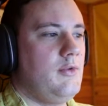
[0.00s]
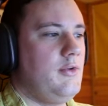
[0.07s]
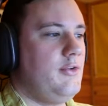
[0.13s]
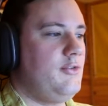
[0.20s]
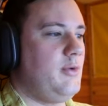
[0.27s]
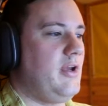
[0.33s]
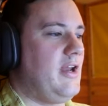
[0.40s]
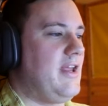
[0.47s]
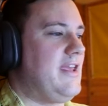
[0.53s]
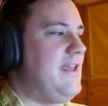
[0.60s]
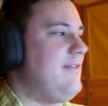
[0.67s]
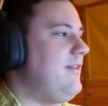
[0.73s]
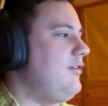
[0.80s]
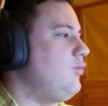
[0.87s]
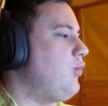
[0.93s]
So we gotta
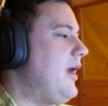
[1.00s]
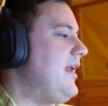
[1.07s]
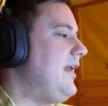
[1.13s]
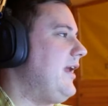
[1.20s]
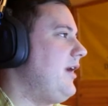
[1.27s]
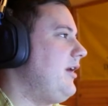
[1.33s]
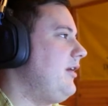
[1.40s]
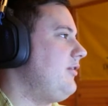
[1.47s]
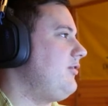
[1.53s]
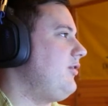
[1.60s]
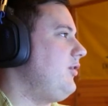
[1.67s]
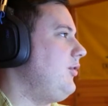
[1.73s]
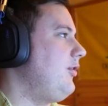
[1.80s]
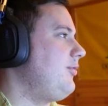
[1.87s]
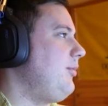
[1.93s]
heat these waiting areas
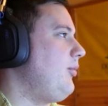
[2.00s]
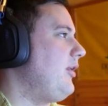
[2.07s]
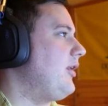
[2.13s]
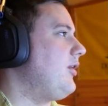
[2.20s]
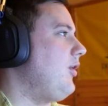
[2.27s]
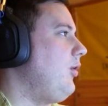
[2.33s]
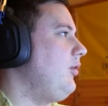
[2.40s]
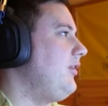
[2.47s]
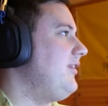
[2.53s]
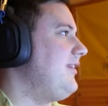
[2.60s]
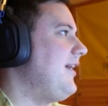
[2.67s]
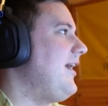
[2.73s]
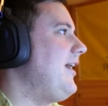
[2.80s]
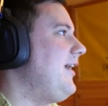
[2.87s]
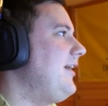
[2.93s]
too, or else people get cold and
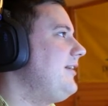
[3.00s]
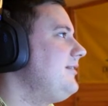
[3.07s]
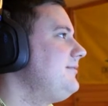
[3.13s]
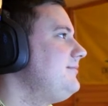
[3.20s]
die.